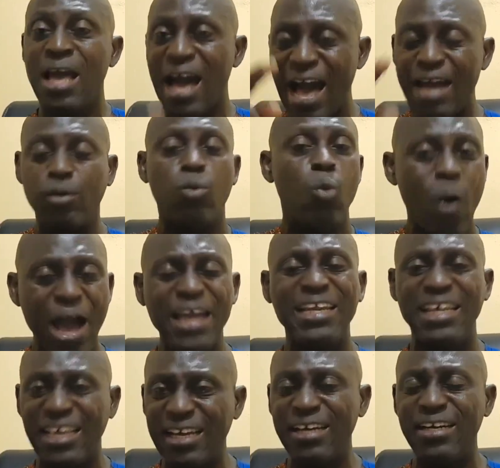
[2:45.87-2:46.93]
and why
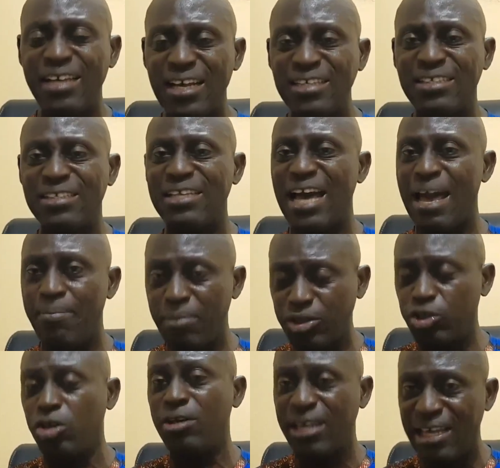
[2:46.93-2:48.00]
the ingredients I
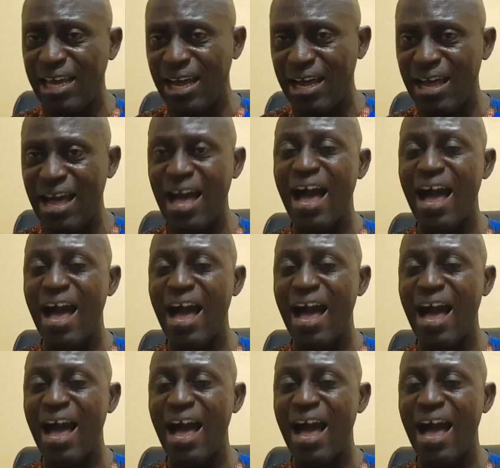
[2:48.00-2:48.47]
mentioned here